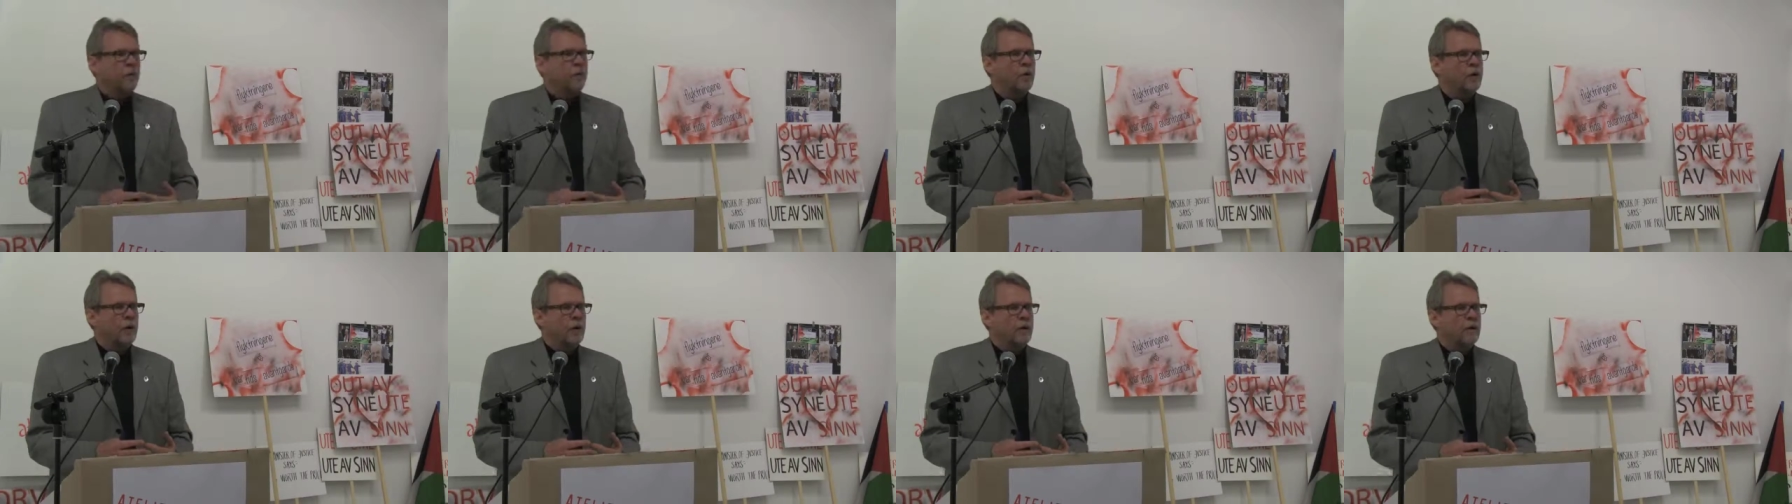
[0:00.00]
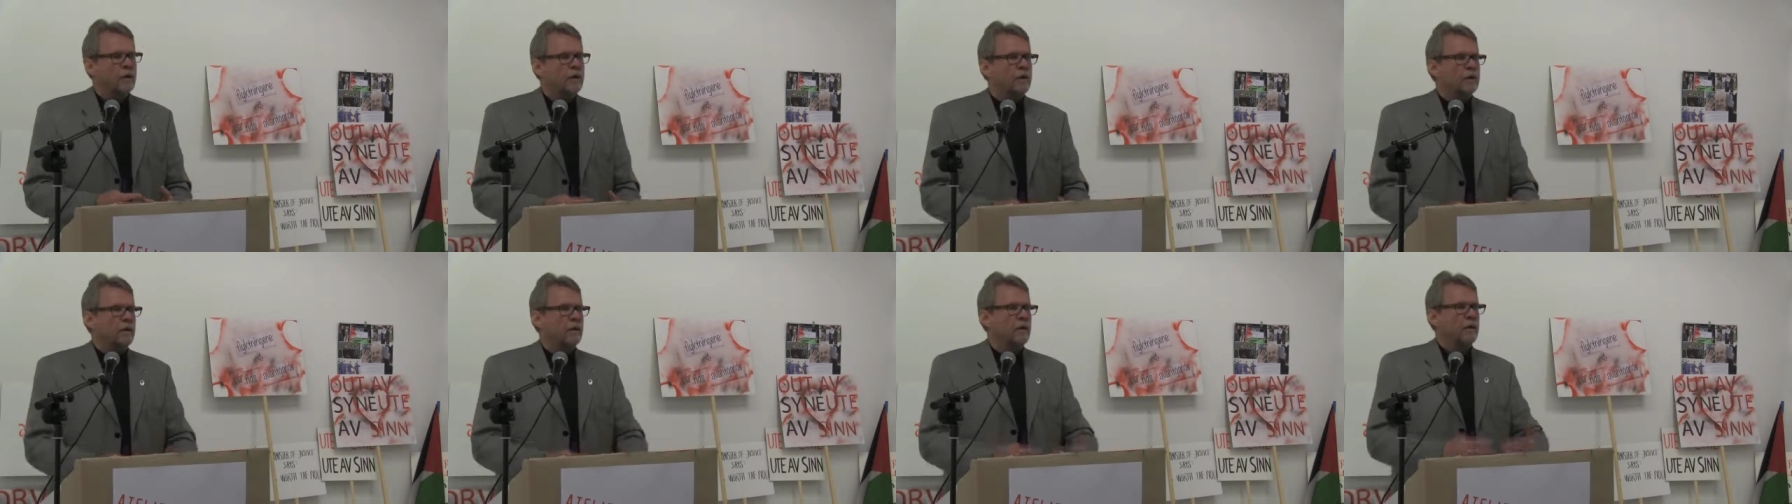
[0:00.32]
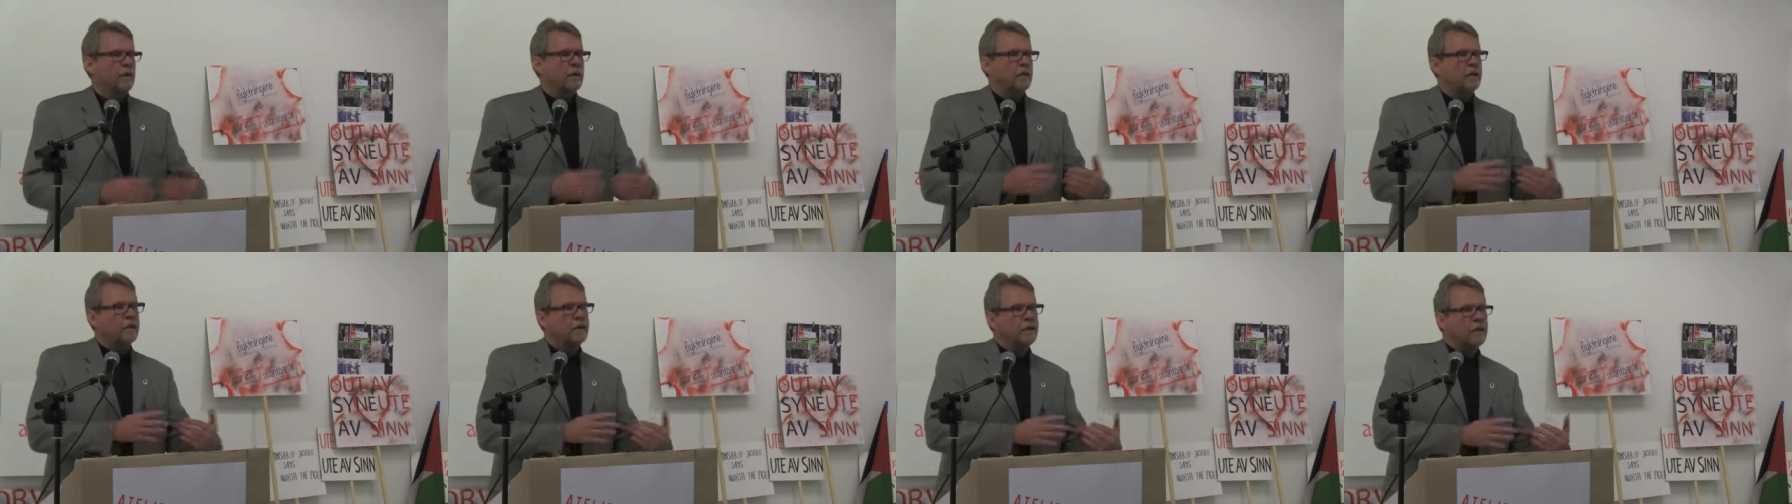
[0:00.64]
Okay,
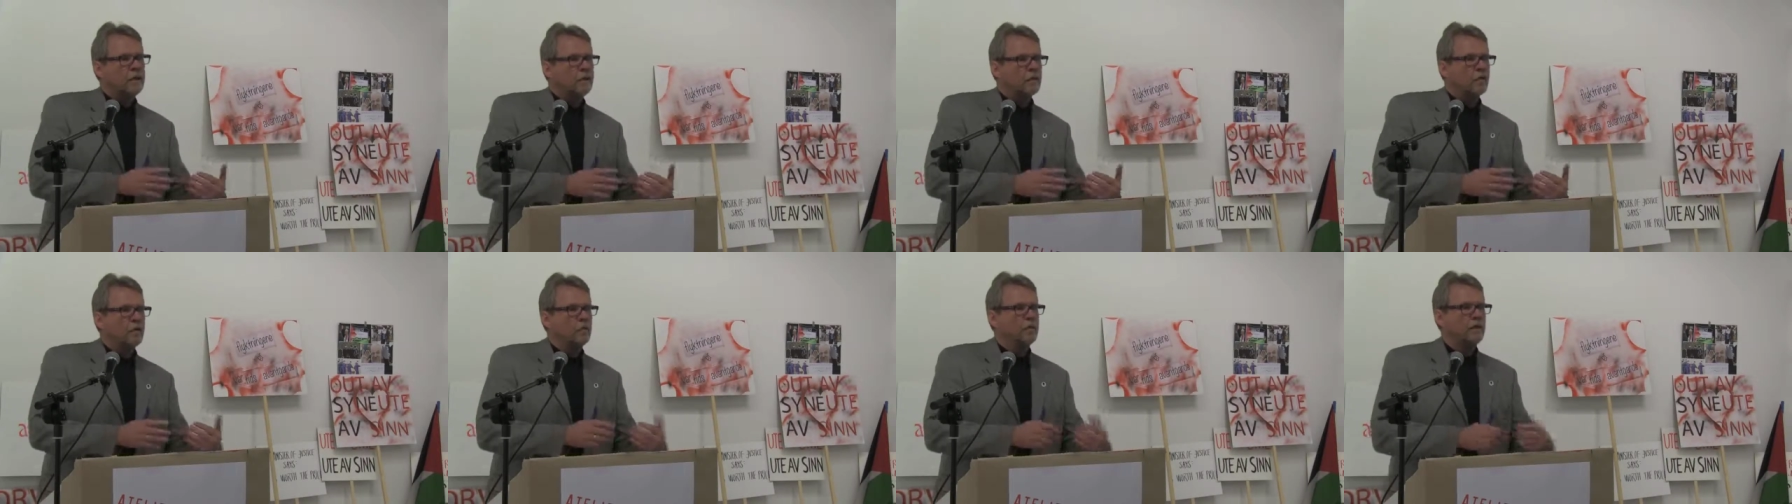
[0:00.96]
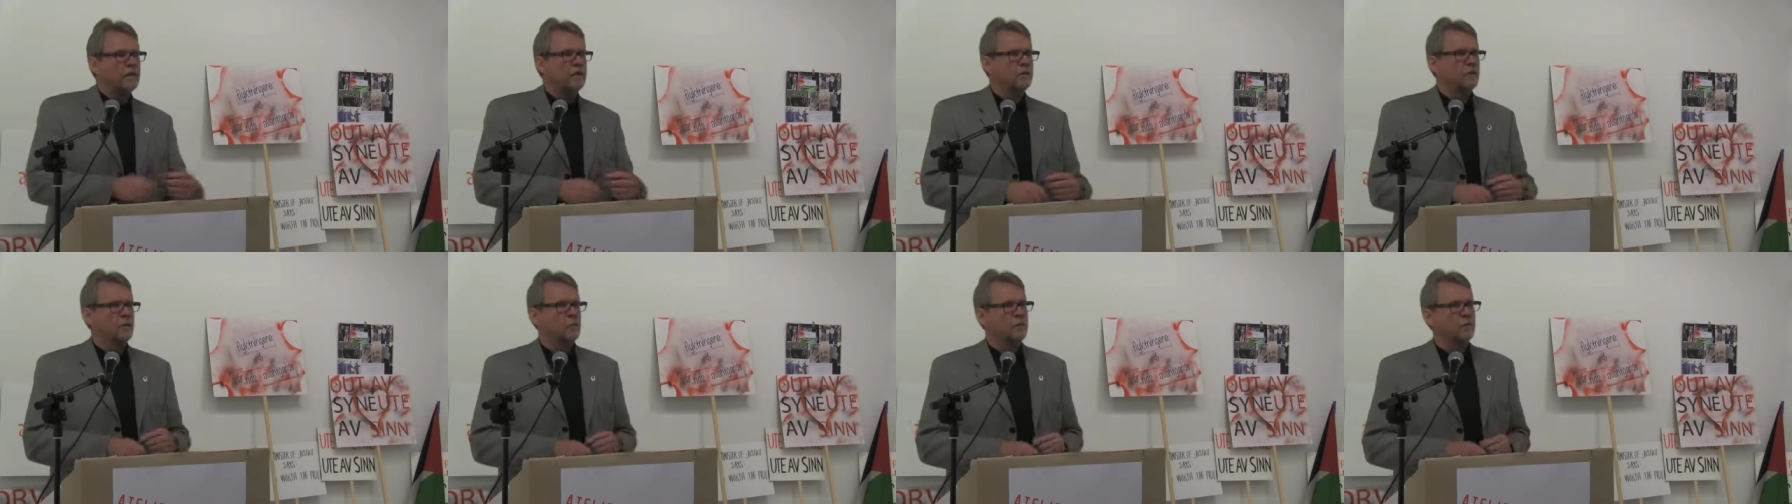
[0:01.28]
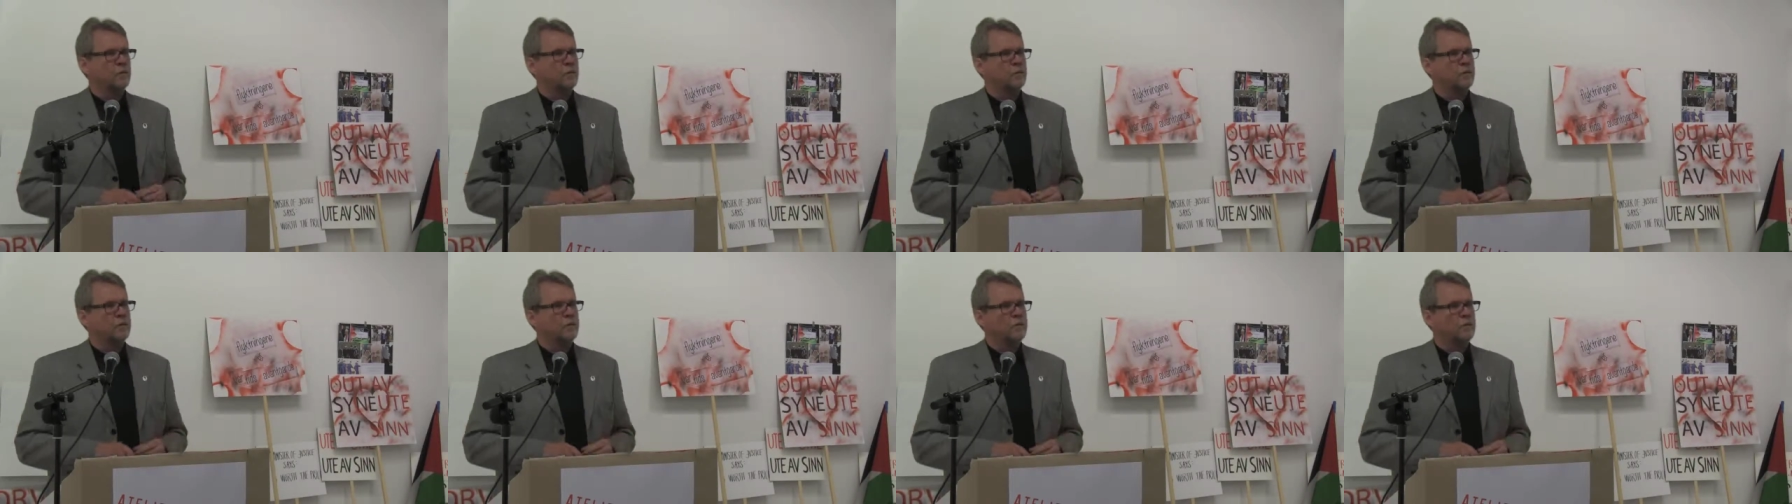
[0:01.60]
then coming
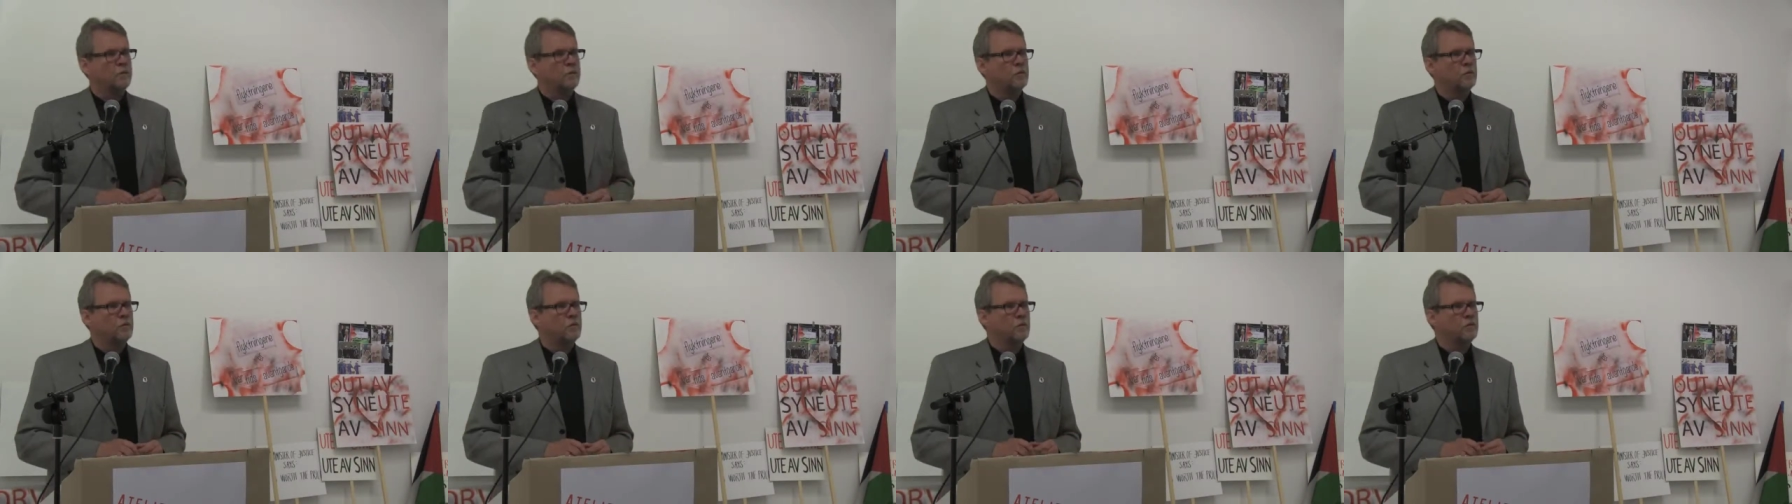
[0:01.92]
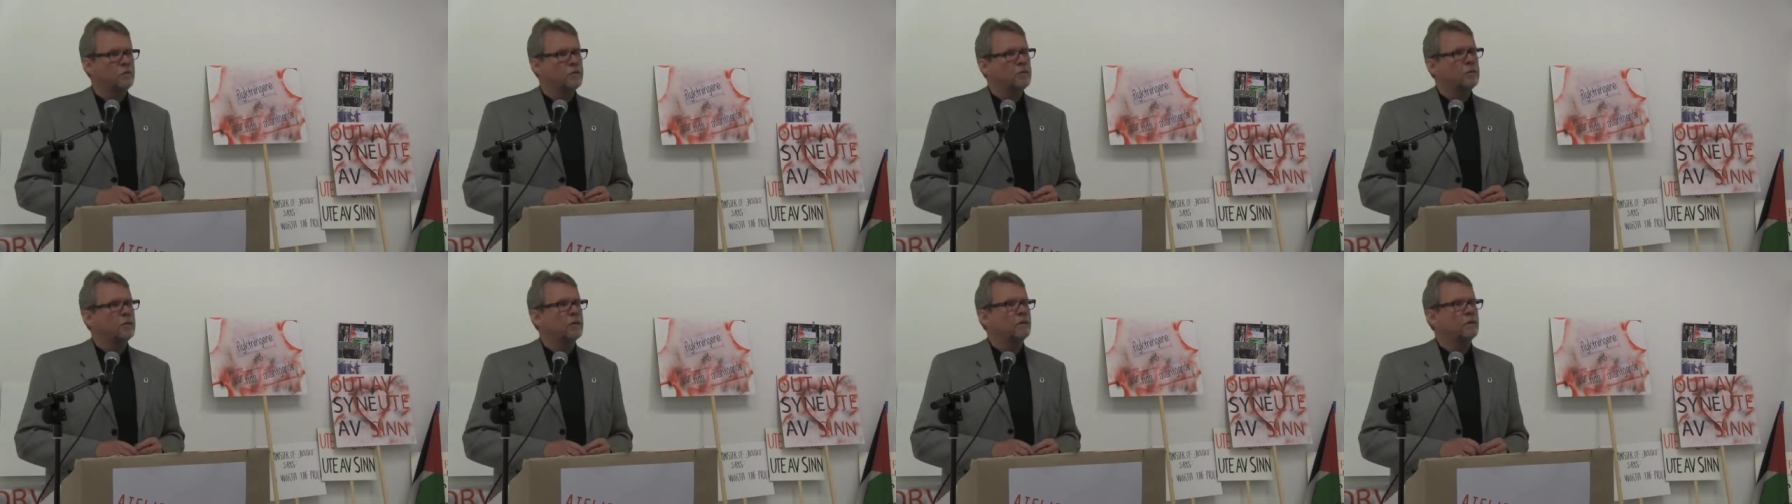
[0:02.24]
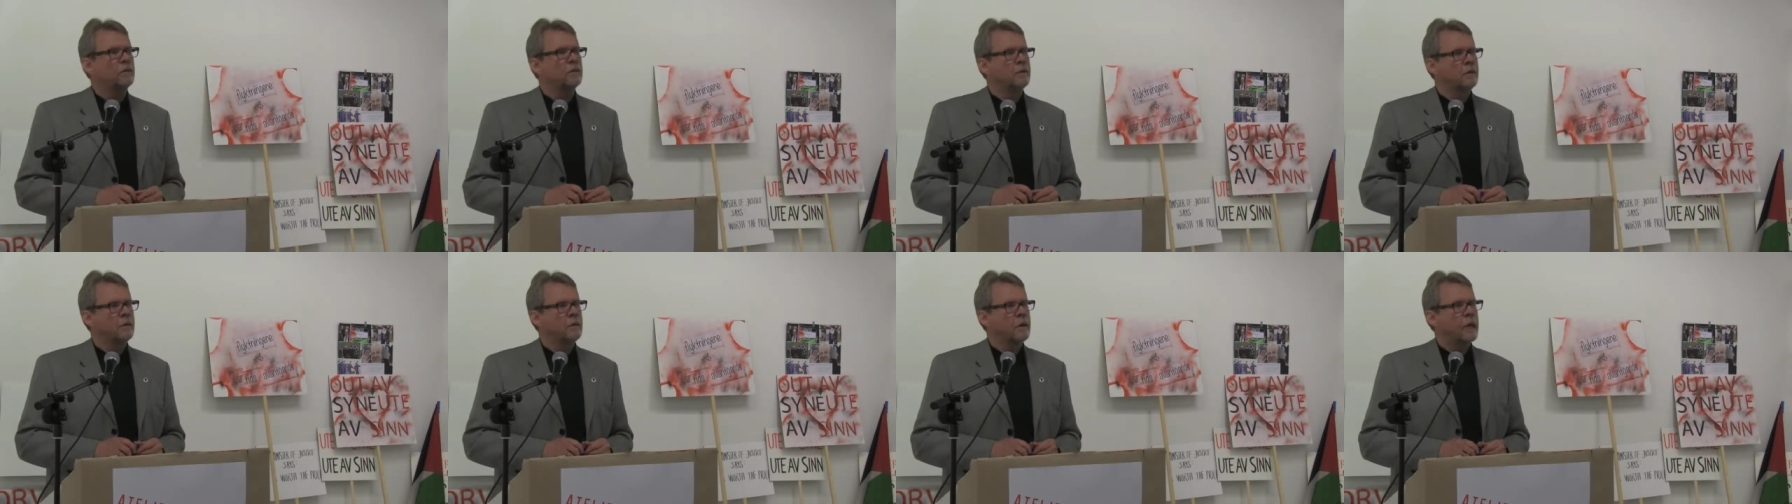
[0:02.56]
to